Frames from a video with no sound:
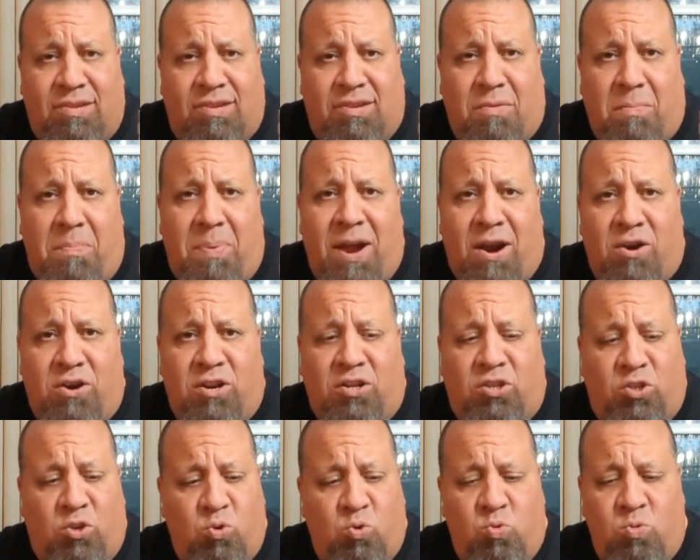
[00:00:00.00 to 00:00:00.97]
Compare the
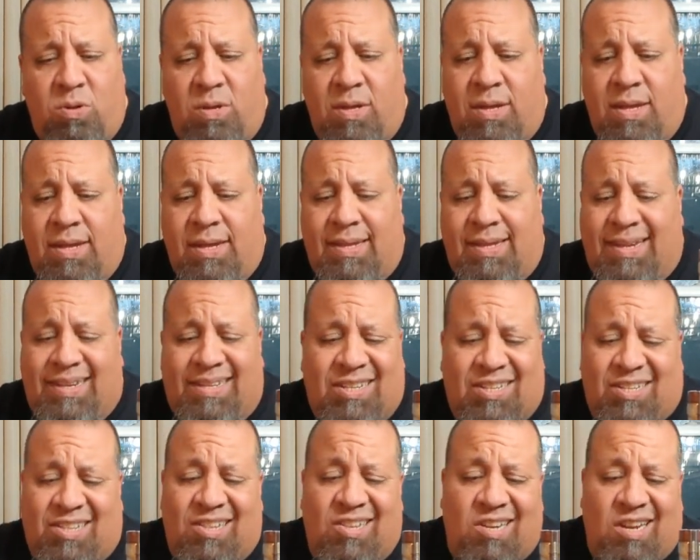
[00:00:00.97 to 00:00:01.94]
two. Like
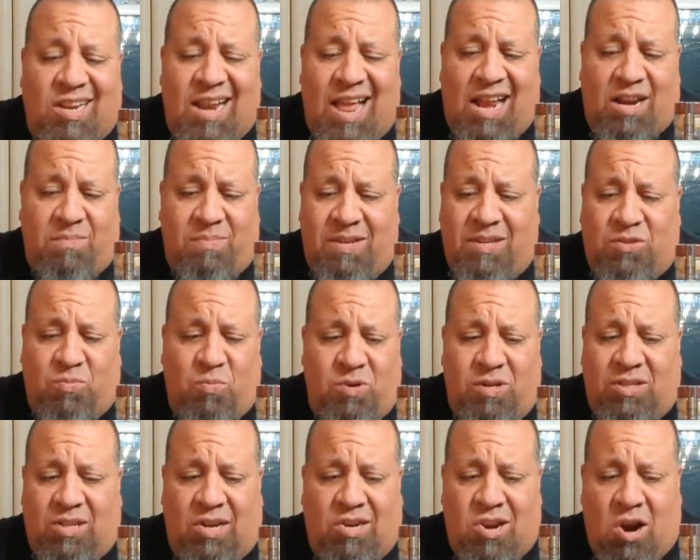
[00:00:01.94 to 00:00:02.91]
just looking at them, this one
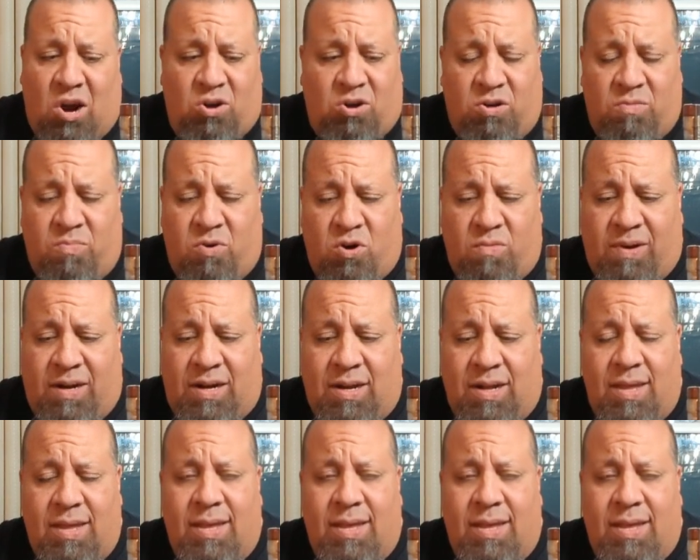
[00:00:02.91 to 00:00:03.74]
is a darker bourbon.